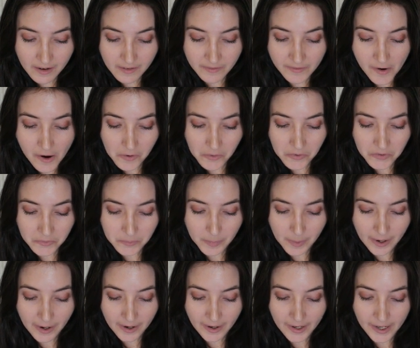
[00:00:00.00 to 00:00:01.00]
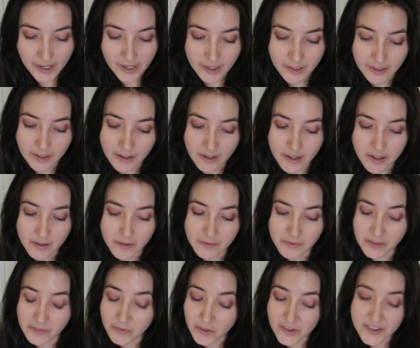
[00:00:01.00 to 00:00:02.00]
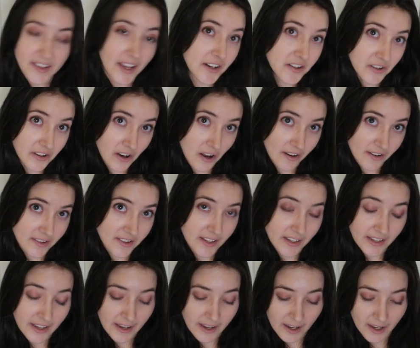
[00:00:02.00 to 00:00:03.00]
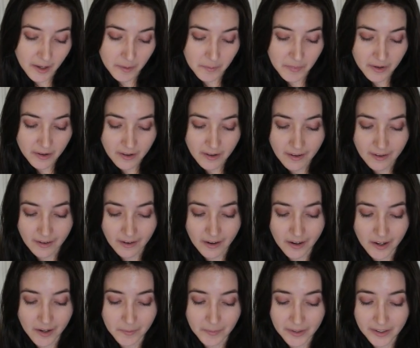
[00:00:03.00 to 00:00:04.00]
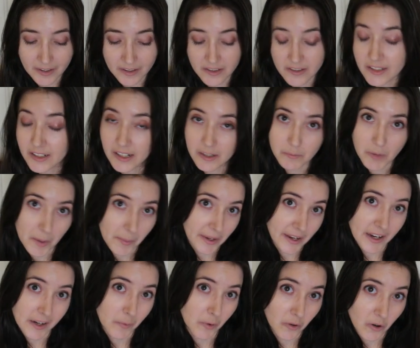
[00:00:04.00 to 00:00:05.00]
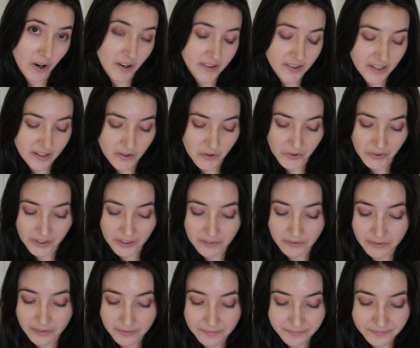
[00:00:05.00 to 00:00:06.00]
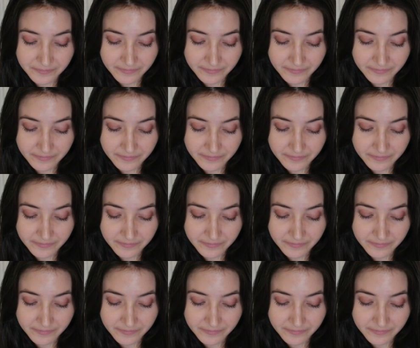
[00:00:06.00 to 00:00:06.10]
Followed by the first Etrian Odyssey game and probably Animal Crossing New Leaf.